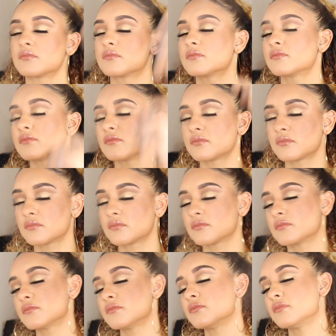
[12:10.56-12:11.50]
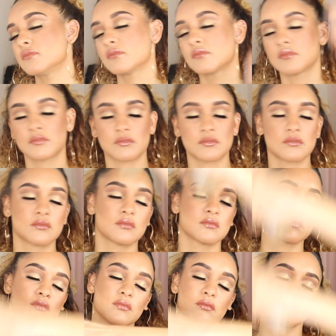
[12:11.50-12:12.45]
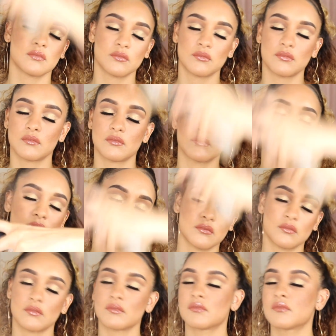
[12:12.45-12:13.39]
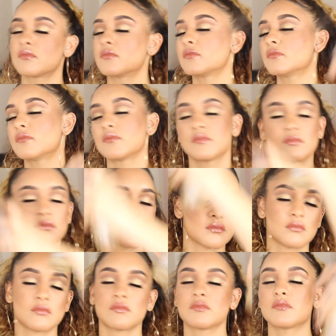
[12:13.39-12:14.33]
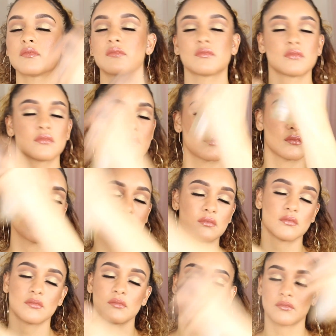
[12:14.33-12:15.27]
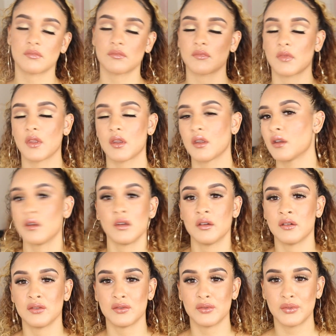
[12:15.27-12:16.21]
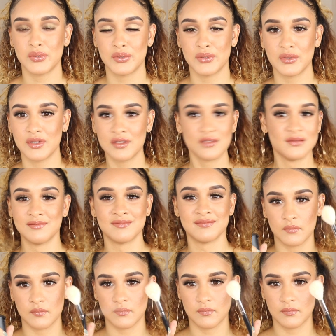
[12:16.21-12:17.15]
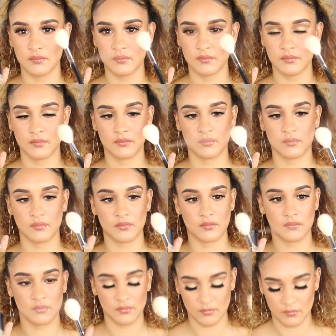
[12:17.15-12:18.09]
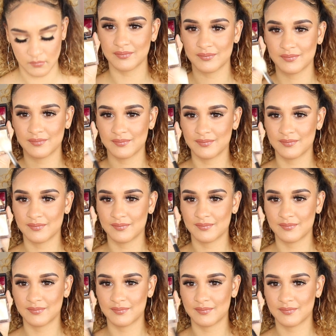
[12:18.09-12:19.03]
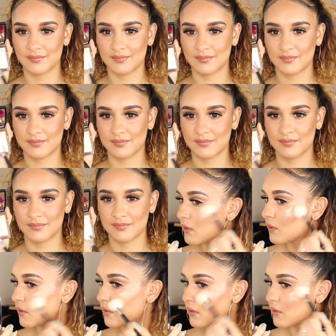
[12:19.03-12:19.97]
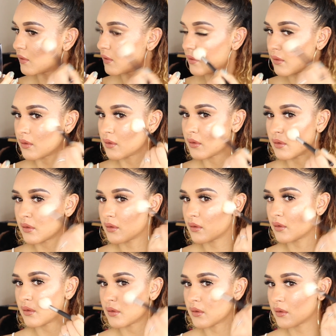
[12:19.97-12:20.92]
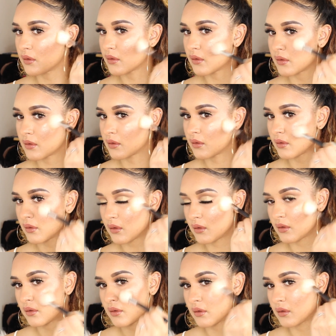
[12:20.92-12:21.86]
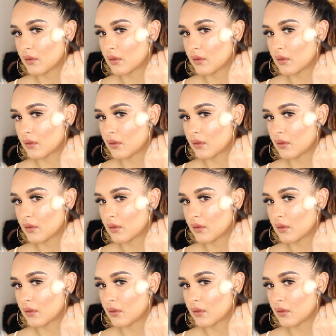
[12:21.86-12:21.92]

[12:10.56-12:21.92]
in the coconut scent, which I really love. It really makes my skin feel so hydrated. And then after I do that, I spray some on my brush and I apply the Emrezy highlighter.